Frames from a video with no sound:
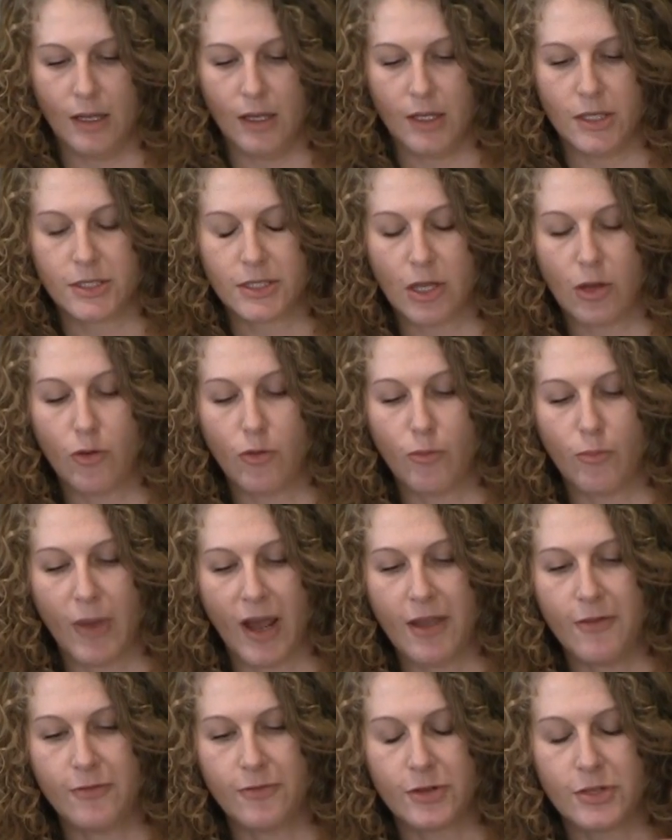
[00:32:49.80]
So
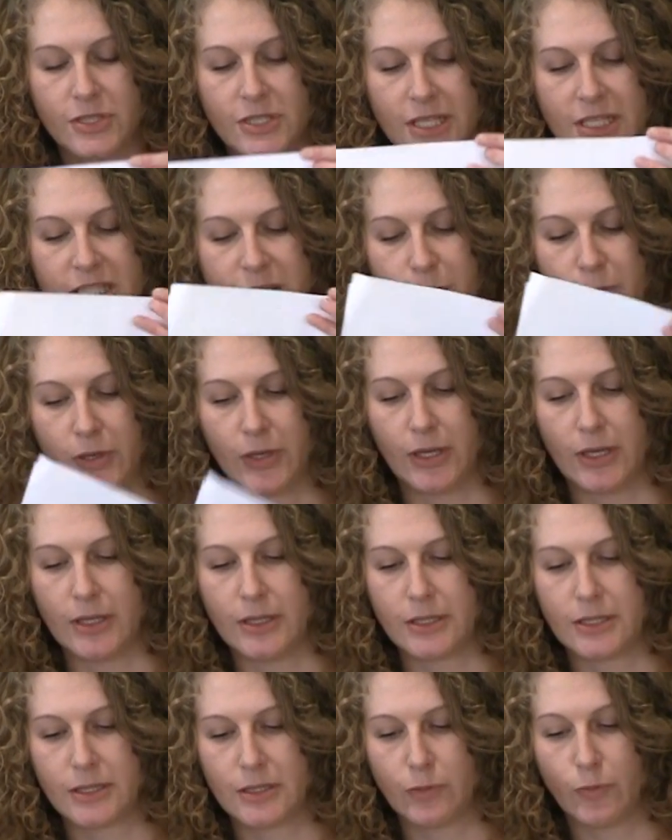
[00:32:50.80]
my first
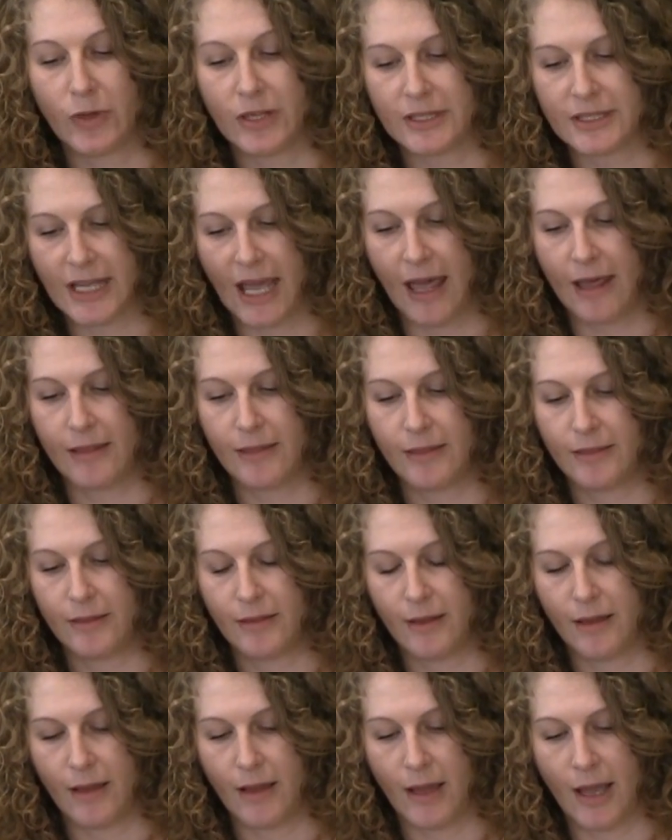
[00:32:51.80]
experience with
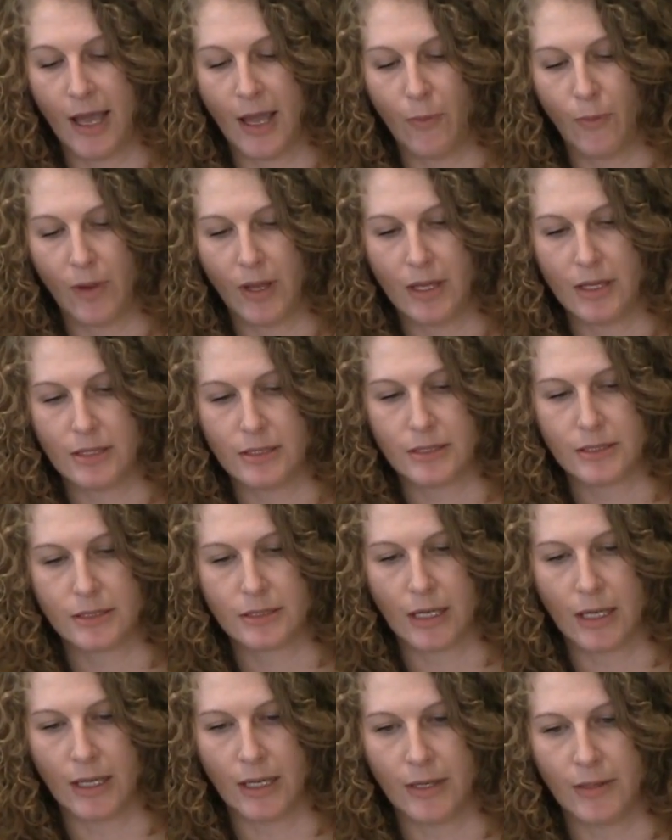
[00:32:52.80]
death, I was
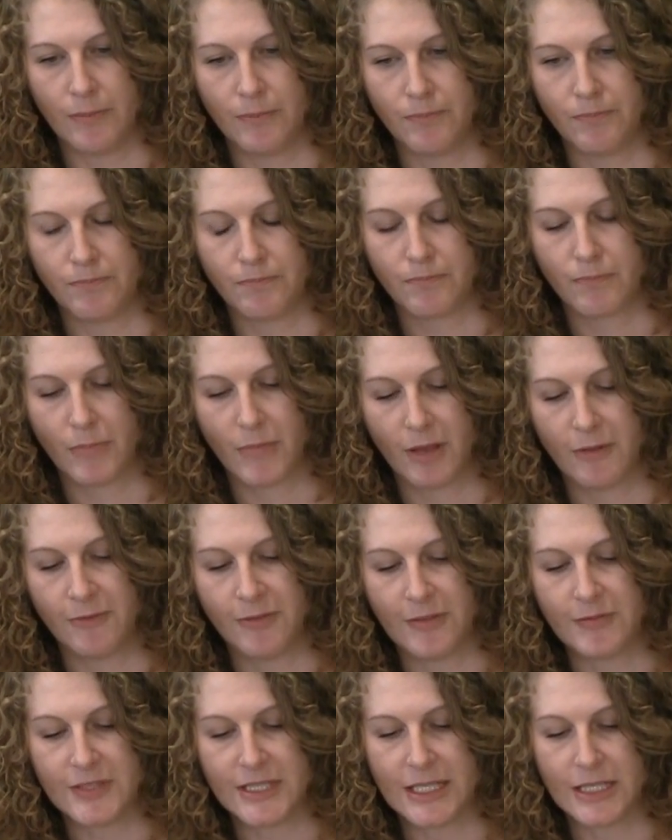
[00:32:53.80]

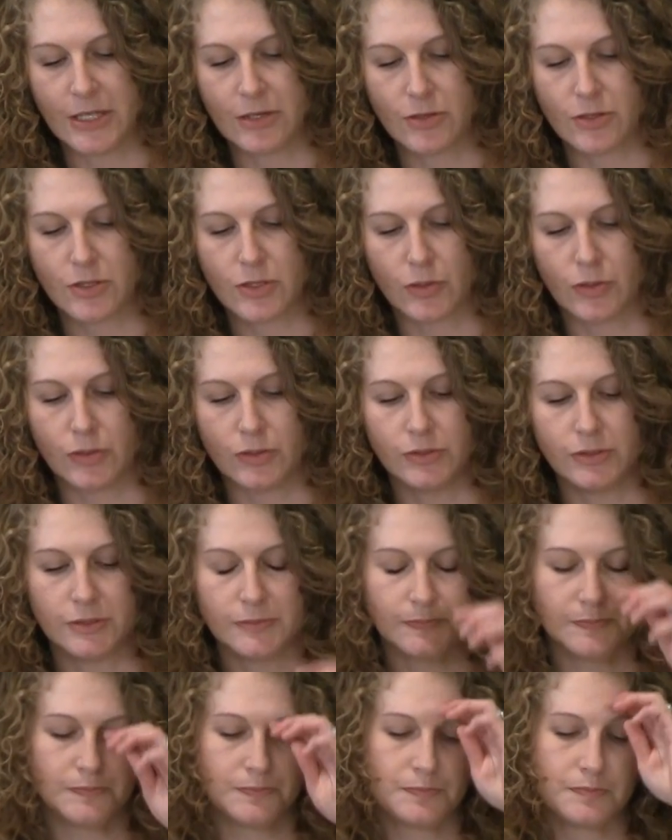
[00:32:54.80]
15 years old,
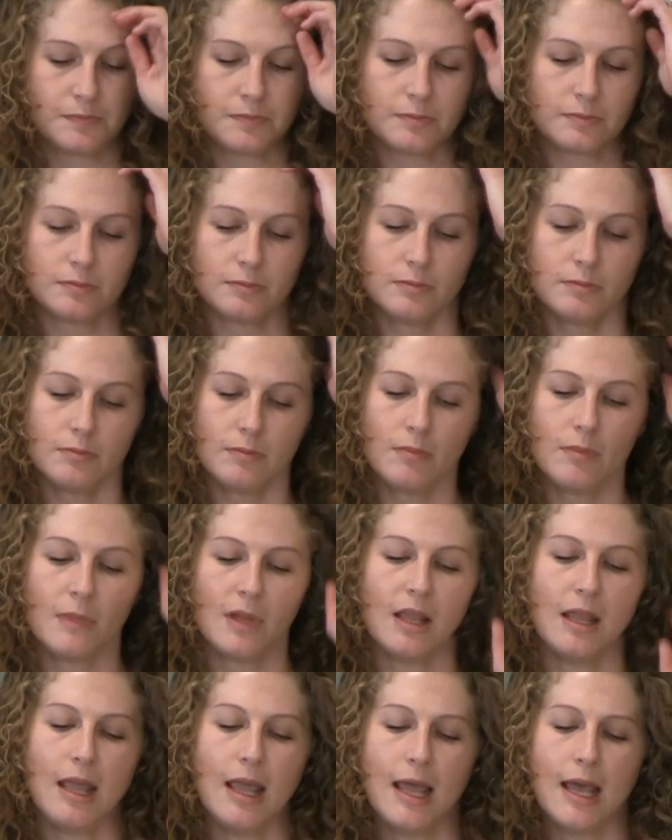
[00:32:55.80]

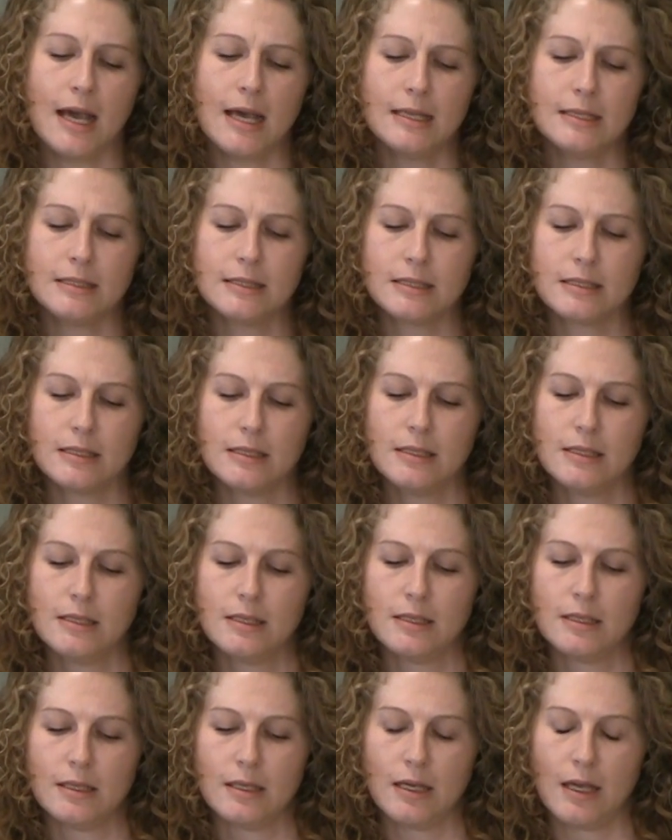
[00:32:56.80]
and
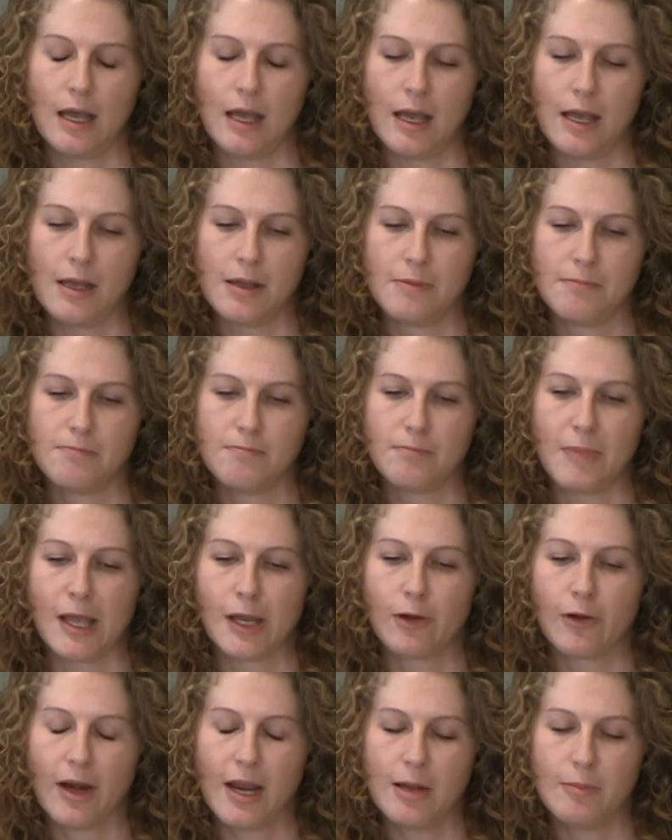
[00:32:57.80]
my
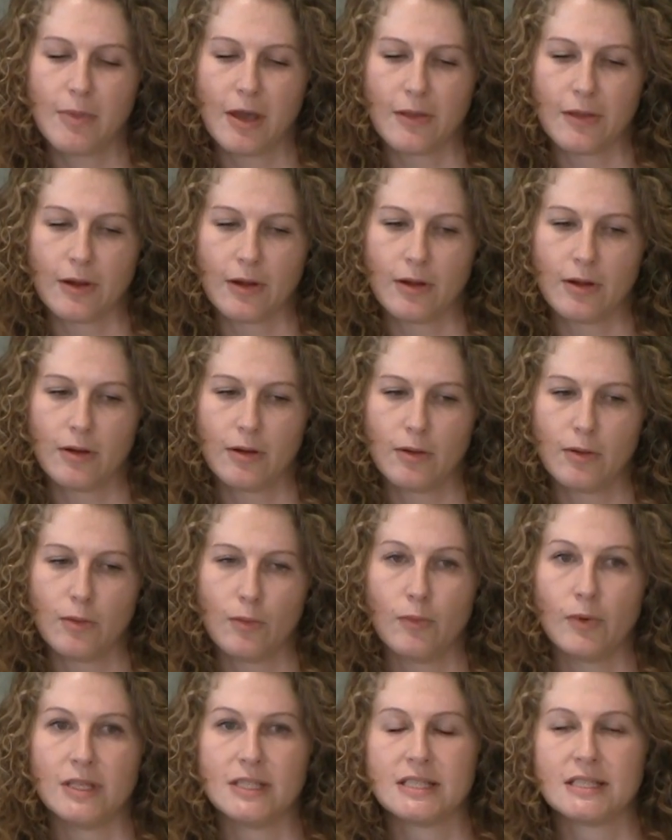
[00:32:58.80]
grandmother
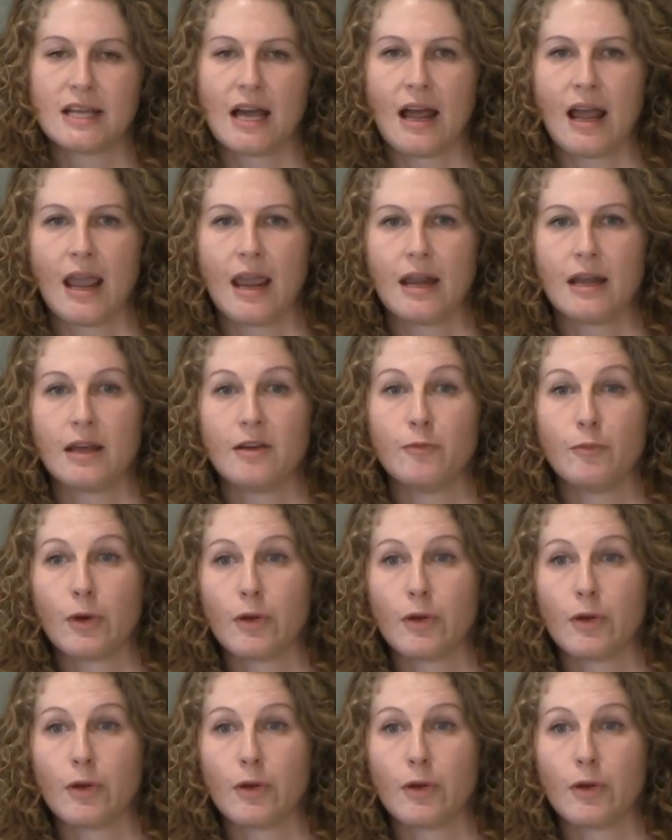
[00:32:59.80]
was dying of